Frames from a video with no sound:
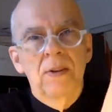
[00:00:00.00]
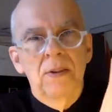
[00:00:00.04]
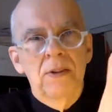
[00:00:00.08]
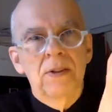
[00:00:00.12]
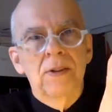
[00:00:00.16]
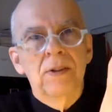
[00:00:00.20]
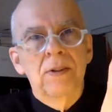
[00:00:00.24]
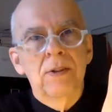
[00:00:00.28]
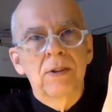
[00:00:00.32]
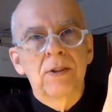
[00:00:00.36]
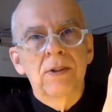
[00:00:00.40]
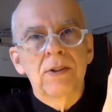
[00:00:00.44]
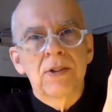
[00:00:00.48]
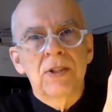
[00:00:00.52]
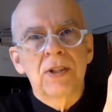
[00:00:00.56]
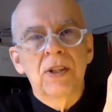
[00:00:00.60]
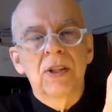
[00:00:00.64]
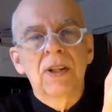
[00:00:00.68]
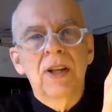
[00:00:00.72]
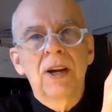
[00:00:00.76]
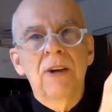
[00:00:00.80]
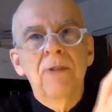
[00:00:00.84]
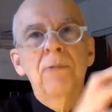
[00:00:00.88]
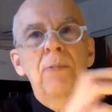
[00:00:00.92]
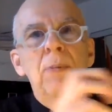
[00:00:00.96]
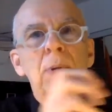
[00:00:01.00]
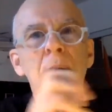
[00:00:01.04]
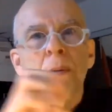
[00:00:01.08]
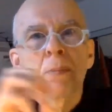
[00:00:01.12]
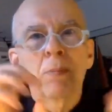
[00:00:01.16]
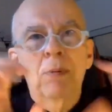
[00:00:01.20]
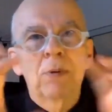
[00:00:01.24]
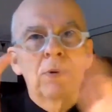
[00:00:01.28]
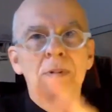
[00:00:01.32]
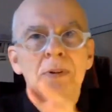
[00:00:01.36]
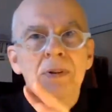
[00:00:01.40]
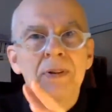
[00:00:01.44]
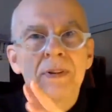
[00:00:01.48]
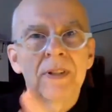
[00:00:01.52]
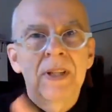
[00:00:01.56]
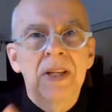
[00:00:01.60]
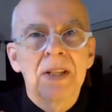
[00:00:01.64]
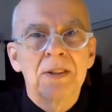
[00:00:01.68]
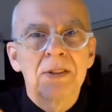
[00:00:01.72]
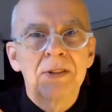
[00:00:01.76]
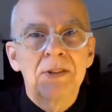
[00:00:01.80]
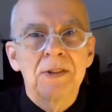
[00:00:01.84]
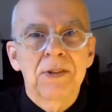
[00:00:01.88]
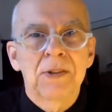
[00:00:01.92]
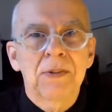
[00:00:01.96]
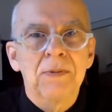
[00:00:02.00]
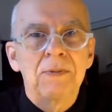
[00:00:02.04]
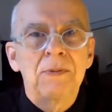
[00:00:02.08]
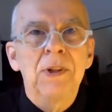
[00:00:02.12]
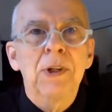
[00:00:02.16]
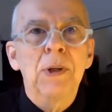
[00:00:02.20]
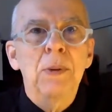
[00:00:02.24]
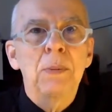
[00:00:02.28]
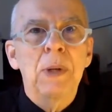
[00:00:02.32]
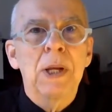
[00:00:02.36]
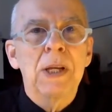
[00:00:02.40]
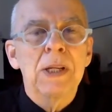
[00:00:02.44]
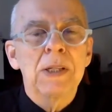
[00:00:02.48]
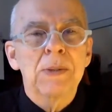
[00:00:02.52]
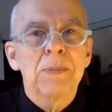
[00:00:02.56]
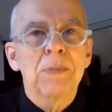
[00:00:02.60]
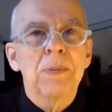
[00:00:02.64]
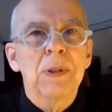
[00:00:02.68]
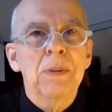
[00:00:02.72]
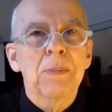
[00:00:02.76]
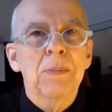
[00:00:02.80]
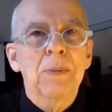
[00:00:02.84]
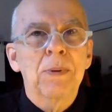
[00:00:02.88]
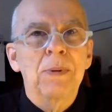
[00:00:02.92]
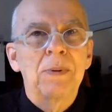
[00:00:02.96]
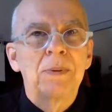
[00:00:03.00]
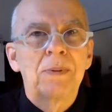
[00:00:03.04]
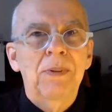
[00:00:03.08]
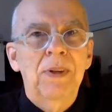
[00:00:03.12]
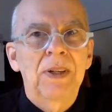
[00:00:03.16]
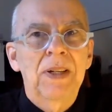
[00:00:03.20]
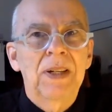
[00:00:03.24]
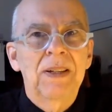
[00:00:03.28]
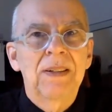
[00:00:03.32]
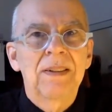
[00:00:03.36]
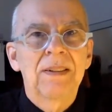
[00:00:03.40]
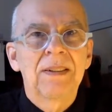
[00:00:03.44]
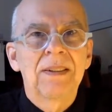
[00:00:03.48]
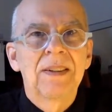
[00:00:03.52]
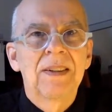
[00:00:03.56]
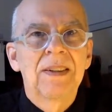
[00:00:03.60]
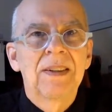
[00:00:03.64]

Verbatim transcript: th- there's the love people and then there's the fear based people, right?